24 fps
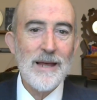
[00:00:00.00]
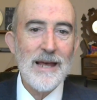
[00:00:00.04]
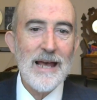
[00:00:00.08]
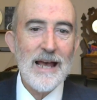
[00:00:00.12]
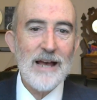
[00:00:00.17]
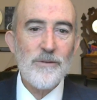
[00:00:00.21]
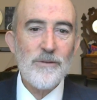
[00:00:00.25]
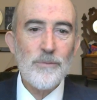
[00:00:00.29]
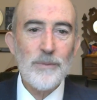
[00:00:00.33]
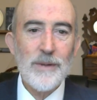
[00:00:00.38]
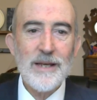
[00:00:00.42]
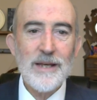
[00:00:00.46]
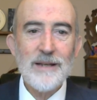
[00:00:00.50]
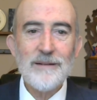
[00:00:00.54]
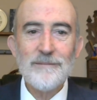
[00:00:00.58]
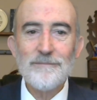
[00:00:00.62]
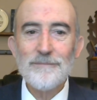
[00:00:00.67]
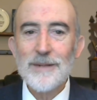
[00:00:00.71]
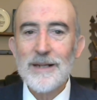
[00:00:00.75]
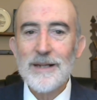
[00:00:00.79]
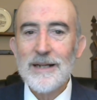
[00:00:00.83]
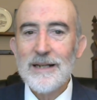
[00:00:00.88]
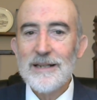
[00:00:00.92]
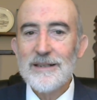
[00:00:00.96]
As we
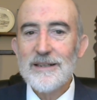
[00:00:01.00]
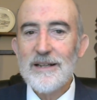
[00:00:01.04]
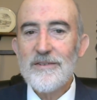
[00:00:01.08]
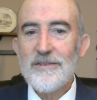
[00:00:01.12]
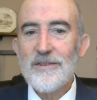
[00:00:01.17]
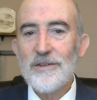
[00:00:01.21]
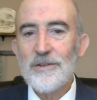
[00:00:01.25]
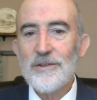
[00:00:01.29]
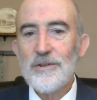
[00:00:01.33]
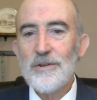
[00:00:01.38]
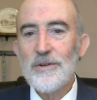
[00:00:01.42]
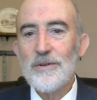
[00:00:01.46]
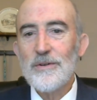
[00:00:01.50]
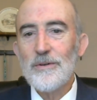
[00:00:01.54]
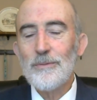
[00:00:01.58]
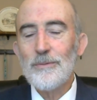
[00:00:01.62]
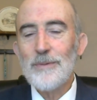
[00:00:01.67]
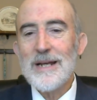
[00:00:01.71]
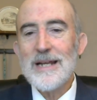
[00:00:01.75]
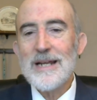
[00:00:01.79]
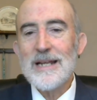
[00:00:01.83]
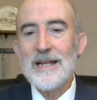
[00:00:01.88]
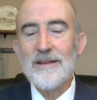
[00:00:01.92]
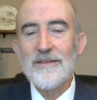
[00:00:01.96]
listen to the
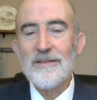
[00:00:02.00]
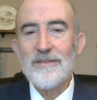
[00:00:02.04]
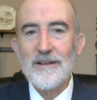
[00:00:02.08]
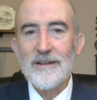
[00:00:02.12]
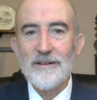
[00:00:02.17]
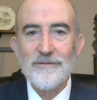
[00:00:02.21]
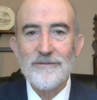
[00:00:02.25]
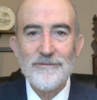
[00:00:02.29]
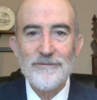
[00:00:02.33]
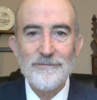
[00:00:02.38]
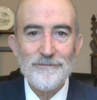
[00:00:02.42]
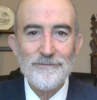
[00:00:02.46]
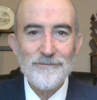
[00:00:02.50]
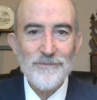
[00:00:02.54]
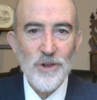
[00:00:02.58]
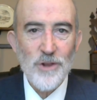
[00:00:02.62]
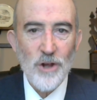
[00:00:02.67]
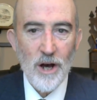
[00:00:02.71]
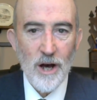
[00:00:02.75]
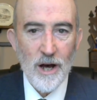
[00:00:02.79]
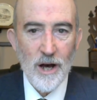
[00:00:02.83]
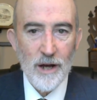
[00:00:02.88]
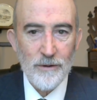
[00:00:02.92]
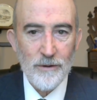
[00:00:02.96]
readings of
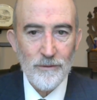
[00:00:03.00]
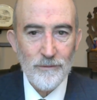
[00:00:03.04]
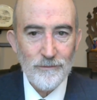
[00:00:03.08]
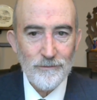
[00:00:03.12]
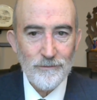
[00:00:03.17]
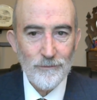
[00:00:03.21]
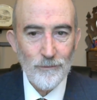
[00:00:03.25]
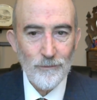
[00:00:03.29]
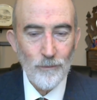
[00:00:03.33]
John